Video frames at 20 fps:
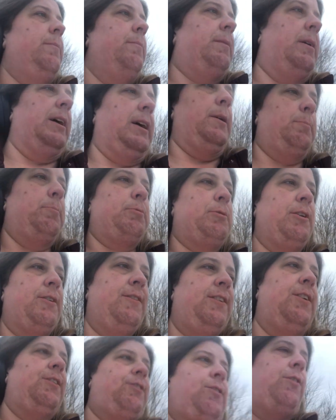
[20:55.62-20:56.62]
my
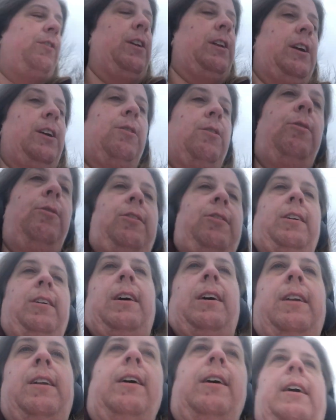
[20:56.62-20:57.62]
previous videos
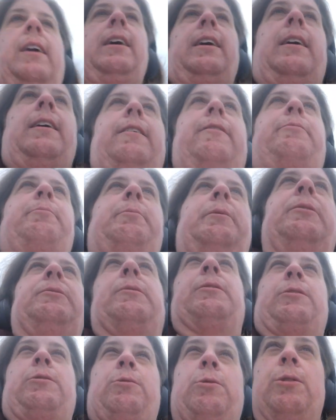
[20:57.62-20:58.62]
that I have been
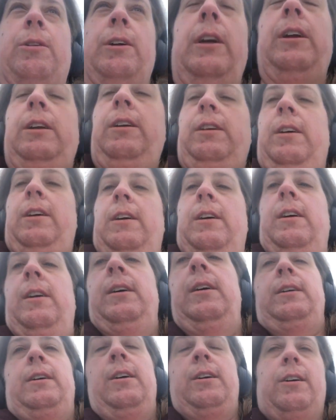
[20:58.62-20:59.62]
recording
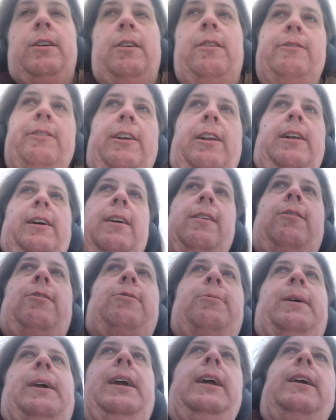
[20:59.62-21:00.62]
over the
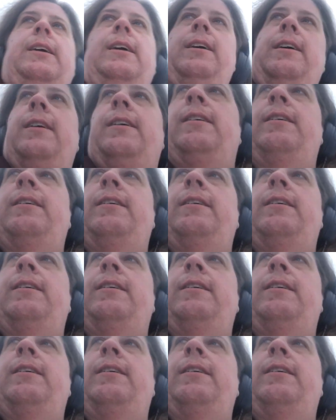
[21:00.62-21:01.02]
last week.